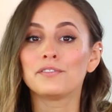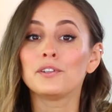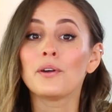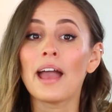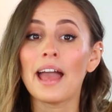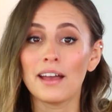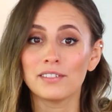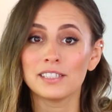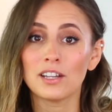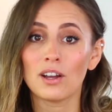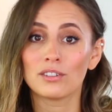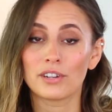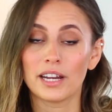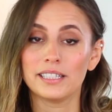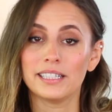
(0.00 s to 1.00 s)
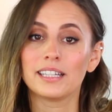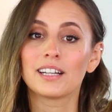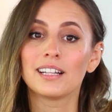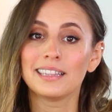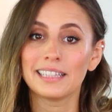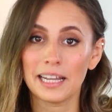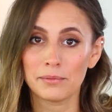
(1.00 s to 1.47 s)
you haven't already
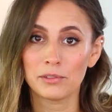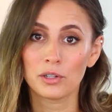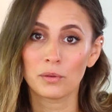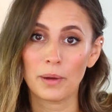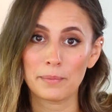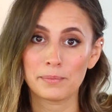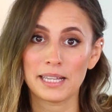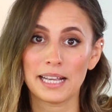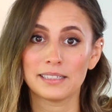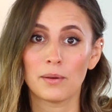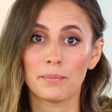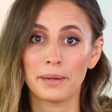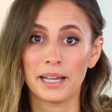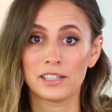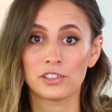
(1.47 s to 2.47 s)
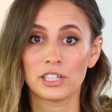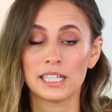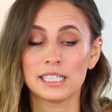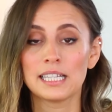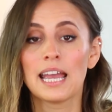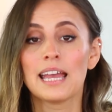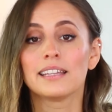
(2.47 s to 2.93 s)
claimed your website on Pinterest,
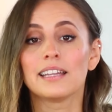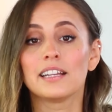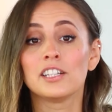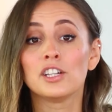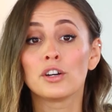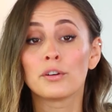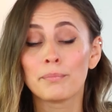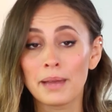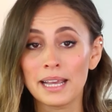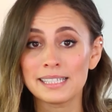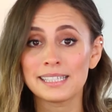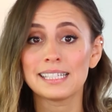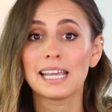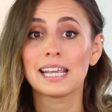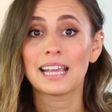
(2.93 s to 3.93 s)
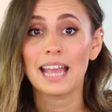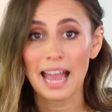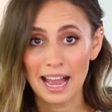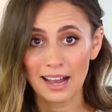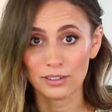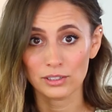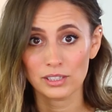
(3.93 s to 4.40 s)
then you're missing out.